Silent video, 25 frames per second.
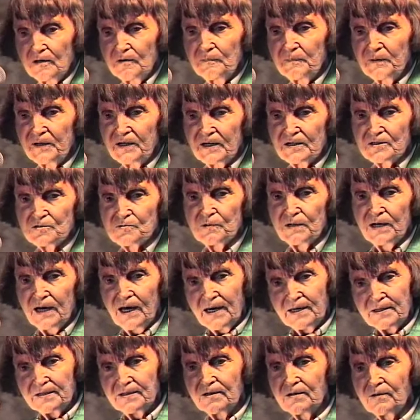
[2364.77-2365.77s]
because we
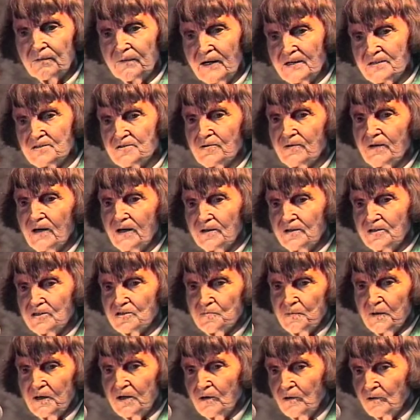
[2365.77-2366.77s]
ate in a restaurant, this
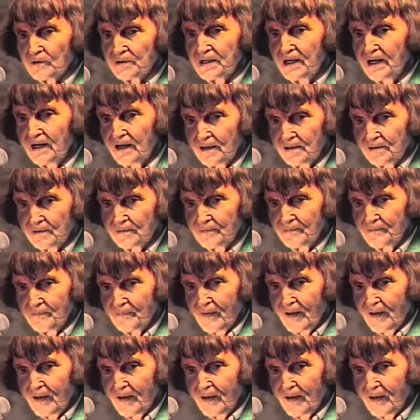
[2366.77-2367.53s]
big hotel.